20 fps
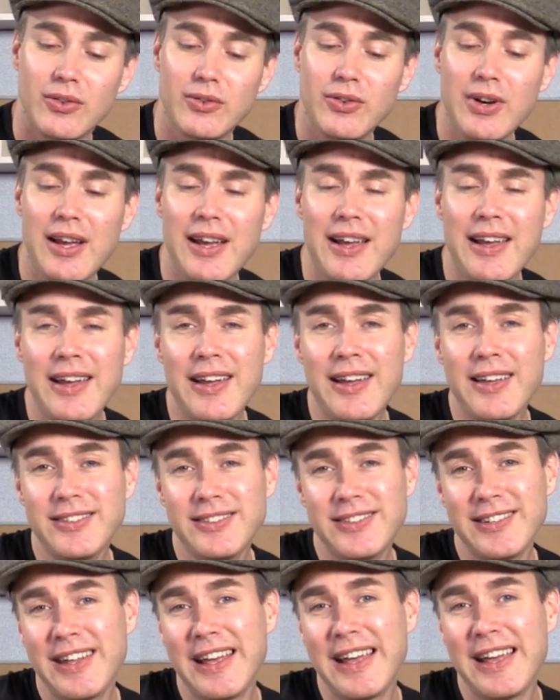Right
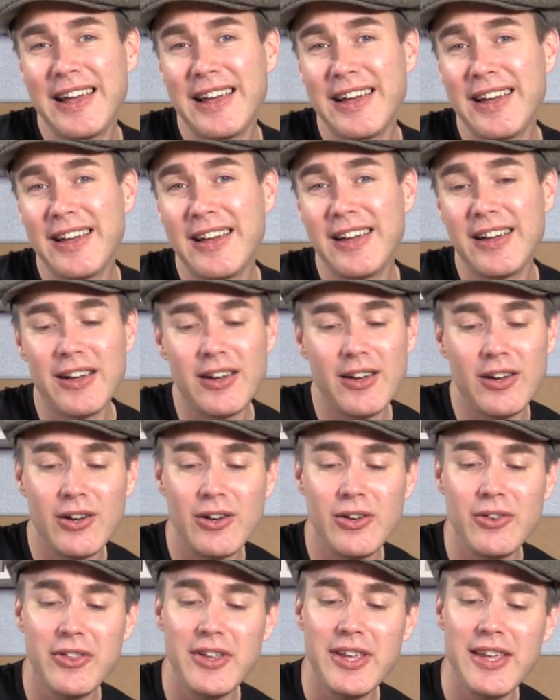
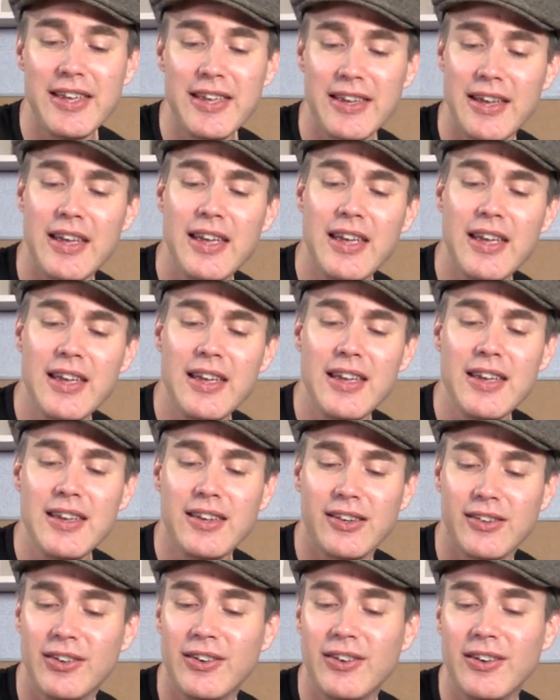now the E
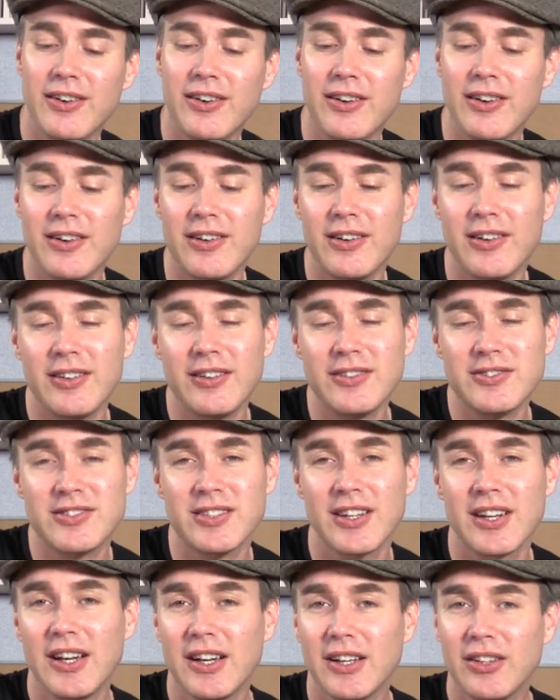chord's
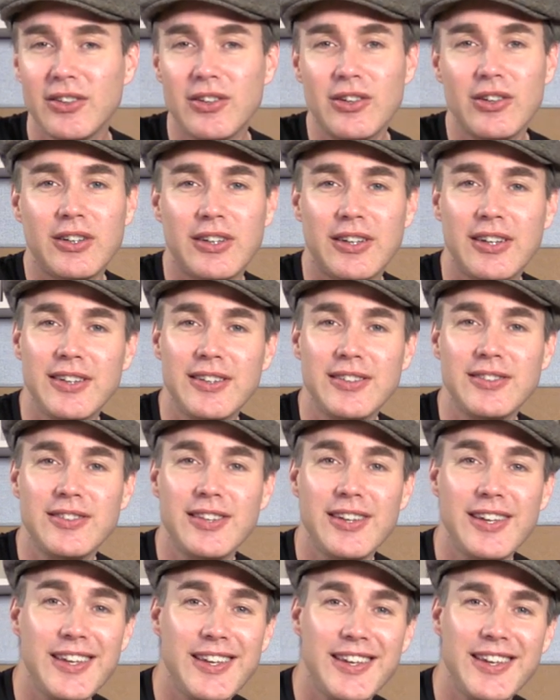looking
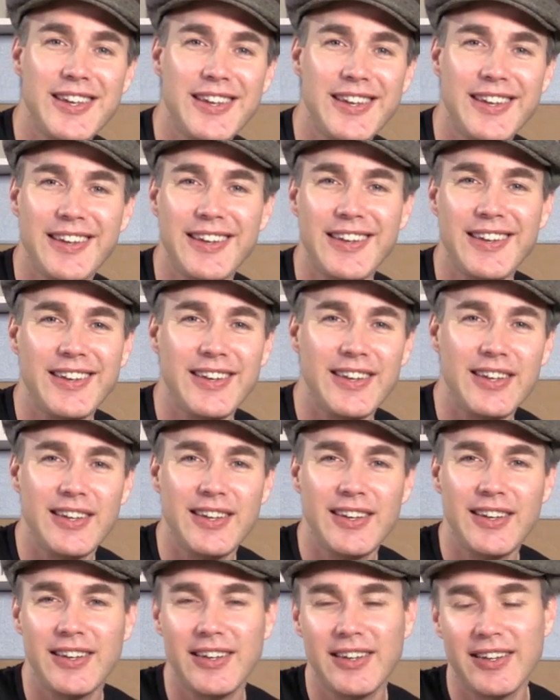D.
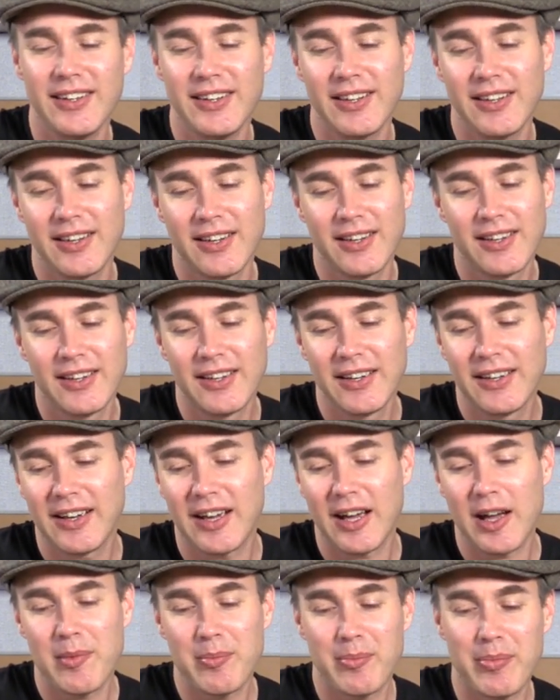
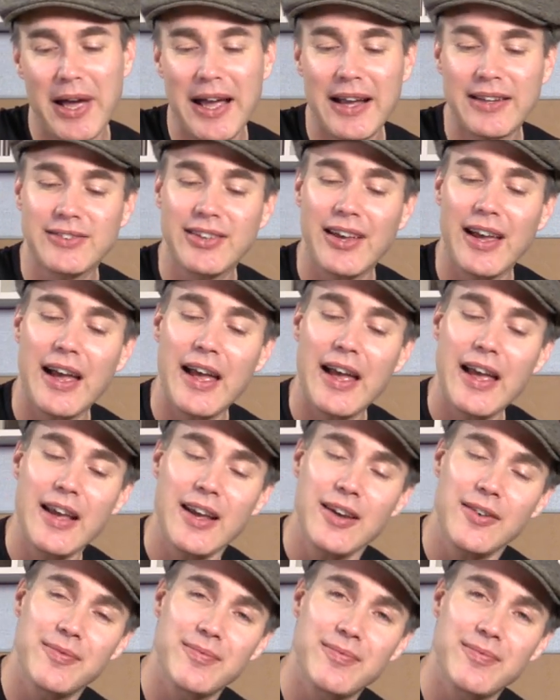And back to A.